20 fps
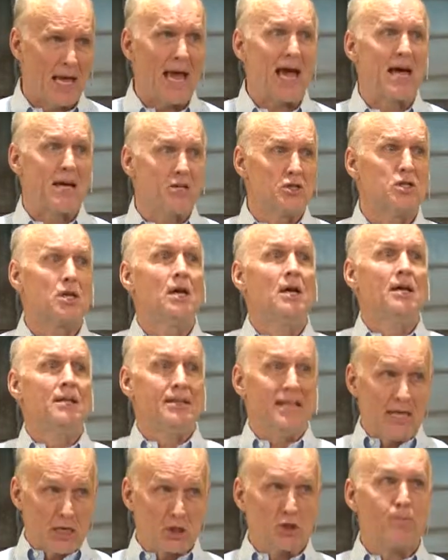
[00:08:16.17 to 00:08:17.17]
as
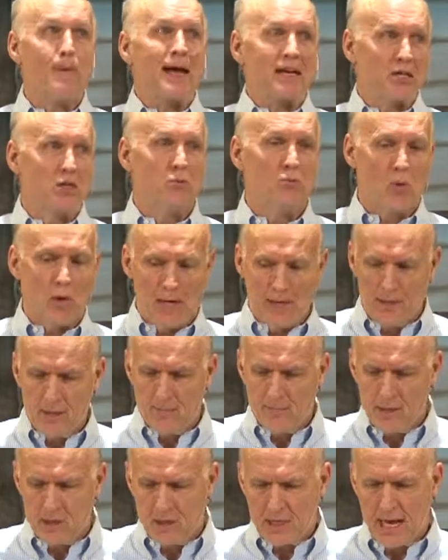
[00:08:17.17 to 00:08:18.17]
the expected one, the
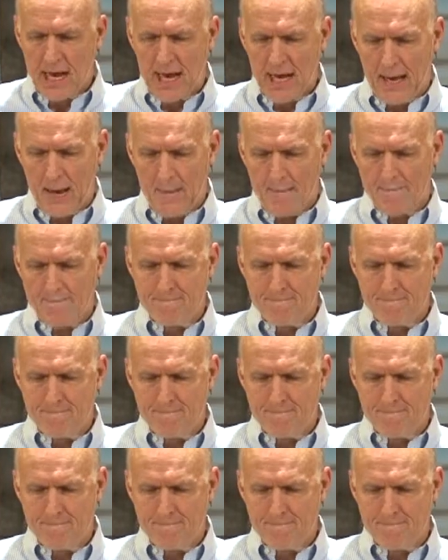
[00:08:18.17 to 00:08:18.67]
Messiah.